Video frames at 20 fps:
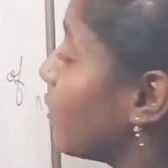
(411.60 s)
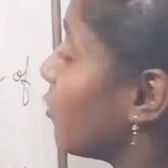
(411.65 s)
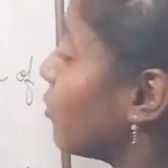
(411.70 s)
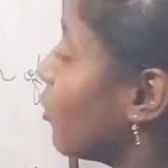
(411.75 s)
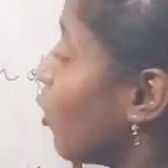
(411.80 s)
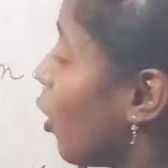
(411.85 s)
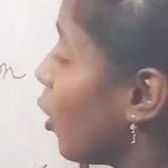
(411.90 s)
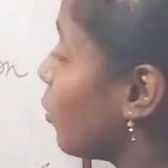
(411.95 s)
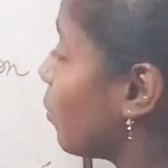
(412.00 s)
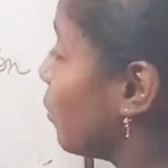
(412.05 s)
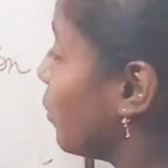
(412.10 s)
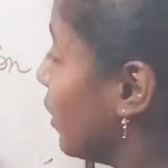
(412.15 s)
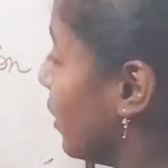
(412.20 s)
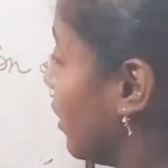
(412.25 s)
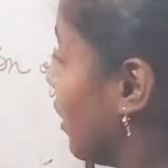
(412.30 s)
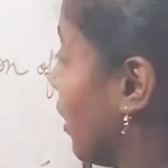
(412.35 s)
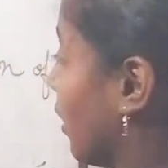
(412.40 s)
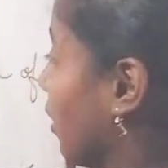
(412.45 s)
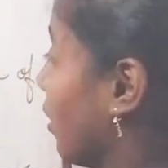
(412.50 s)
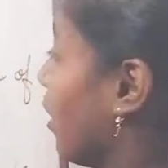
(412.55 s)
is not
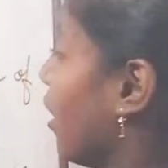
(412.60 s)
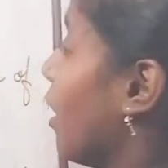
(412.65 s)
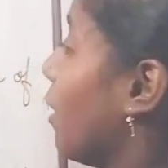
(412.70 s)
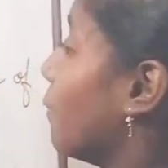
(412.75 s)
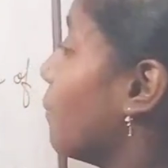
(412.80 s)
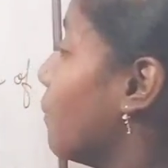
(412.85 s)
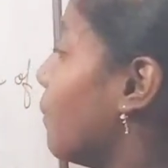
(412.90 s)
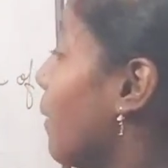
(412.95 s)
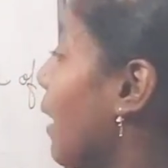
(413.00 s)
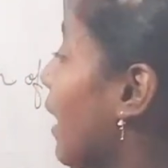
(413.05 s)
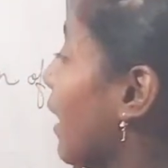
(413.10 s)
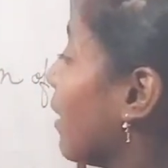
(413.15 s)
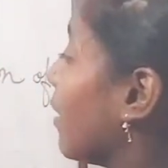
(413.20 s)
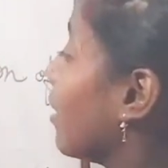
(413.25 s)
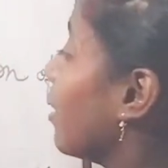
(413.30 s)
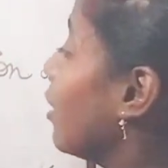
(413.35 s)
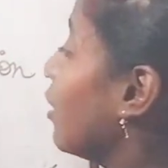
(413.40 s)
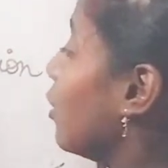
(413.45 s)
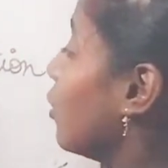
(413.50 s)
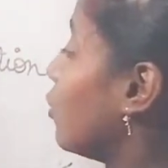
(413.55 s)
breathing, but
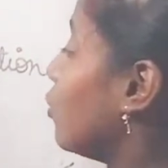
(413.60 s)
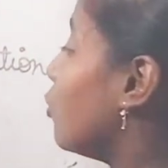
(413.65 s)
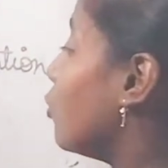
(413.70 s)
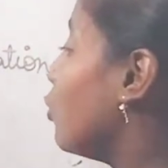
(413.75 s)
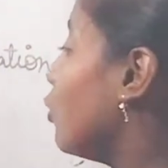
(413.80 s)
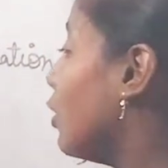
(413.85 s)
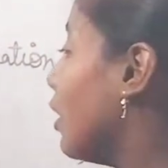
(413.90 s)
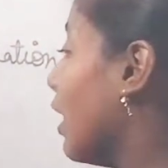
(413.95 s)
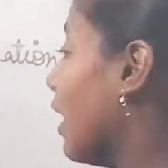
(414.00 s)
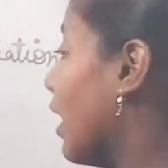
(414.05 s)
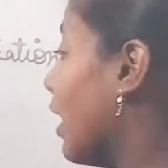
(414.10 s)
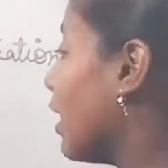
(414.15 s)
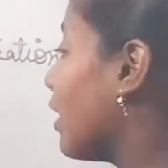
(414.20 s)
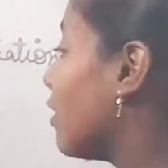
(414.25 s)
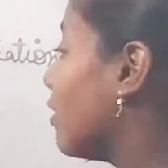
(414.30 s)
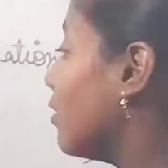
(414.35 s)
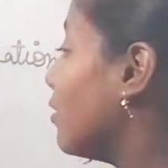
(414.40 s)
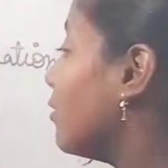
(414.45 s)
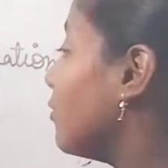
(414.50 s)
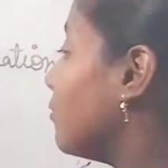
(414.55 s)
to
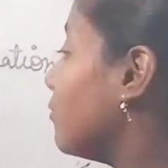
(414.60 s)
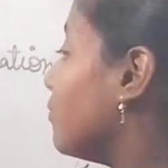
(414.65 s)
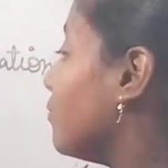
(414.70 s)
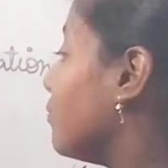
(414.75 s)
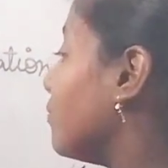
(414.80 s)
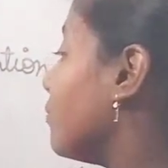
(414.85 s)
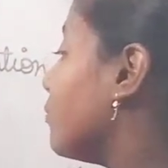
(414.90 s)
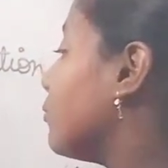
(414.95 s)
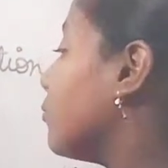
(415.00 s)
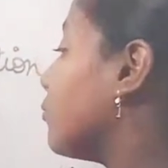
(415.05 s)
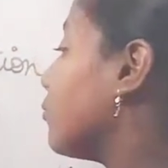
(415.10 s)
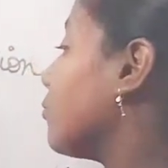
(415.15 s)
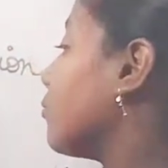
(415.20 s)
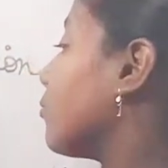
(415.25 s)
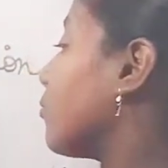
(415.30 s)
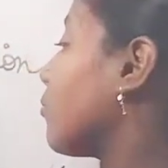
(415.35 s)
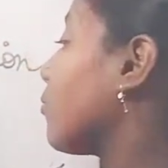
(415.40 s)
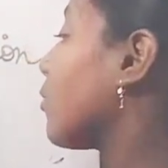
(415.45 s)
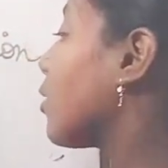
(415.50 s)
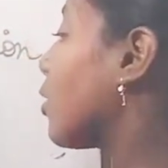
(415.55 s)
take,
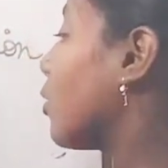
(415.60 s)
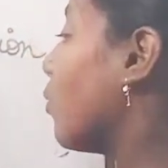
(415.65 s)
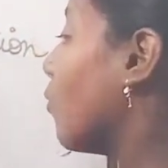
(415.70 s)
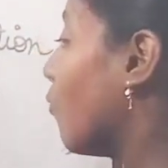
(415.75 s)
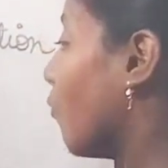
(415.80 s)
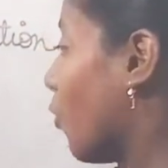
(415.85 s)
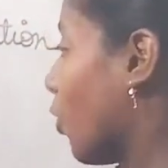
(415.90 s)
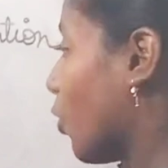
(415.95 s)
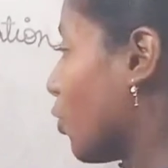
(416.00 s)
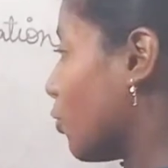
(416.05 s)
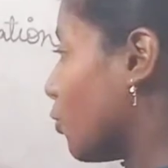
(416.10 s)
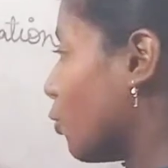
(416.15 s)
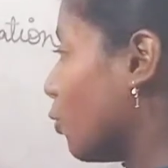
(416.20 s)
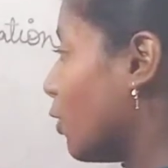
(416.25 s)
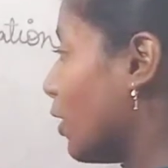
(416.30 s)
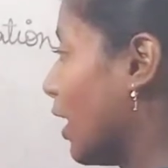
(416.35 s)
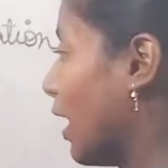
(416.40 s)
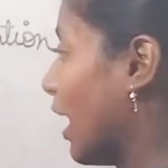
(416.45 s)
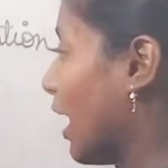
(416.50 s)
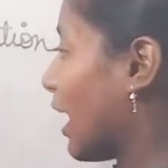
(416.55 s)
what
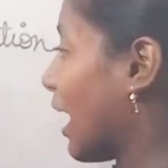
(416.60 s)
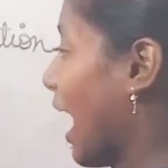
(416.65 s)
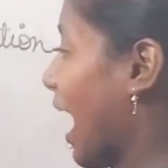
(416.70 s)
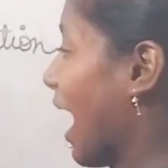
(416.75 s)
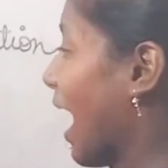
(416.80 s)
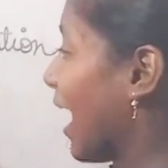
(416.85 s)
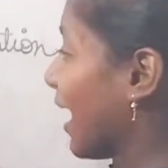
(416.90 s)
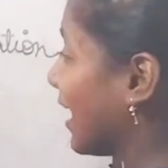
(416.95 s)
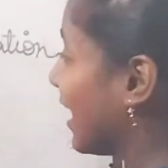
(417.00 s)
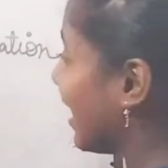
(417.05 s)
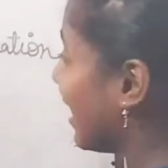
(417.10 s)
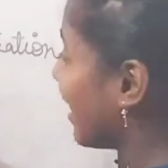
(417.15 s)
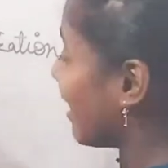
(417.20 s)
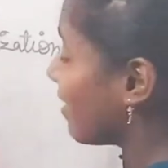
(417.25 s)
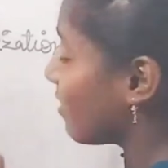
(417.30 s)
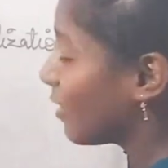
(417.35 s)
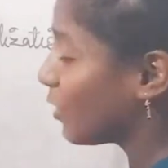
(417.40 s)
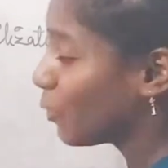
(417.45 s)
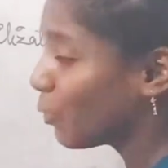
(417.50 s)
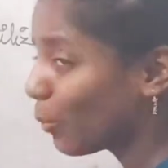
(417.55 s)
to take, and here
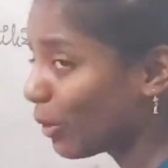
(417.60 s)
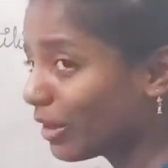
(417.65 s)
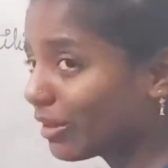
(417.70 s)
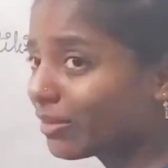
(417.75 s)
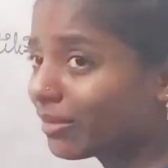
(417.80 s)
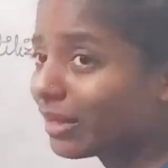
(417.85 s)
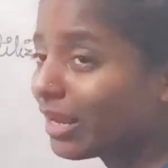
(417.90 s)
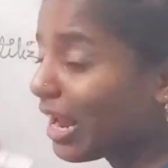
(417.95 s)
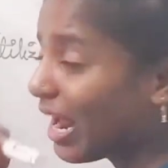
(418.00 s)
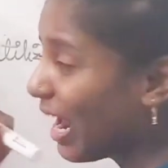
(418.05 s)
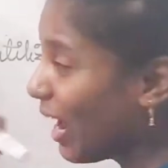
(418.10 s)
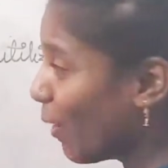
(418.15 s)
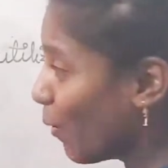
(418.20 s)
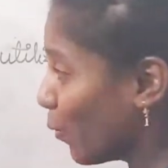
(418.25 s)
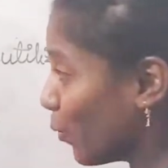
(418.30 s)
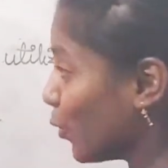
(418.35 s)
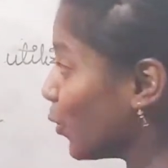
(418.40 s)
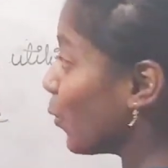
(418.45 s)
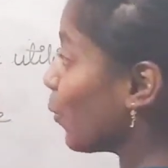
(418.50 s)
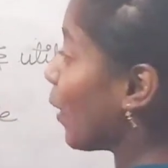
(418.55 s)
is a twist.
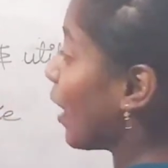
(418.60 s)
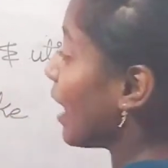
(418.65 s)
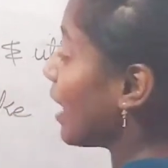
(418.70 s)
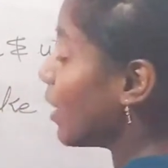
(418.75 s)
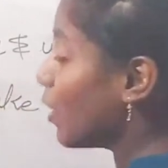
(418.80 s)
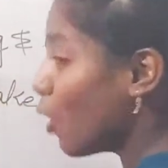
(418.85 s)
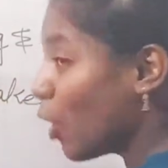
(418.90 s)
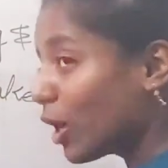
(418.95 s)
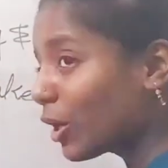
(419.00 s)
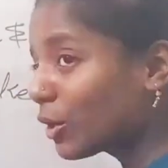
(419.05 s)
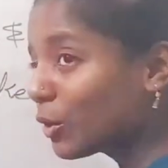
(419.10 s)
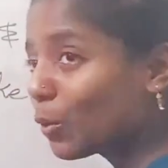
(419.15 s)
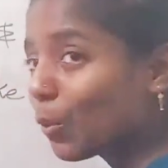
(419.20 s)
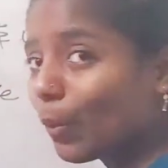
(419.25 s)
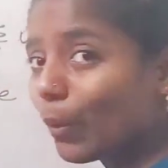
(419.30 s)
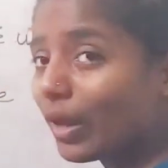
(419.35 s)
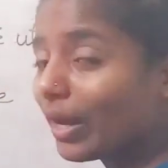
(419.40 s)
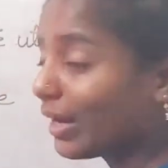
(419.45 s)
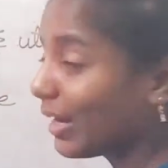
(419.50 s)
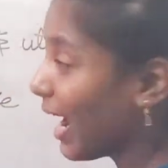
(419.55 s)
You are not
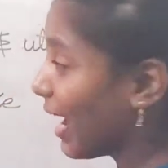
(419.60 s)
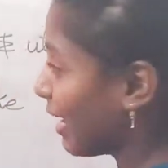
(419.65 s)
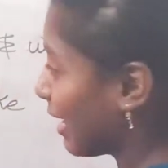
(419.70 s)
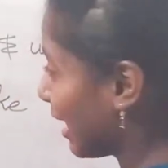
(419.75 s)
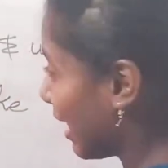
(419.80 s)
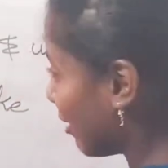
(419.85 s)
knowing that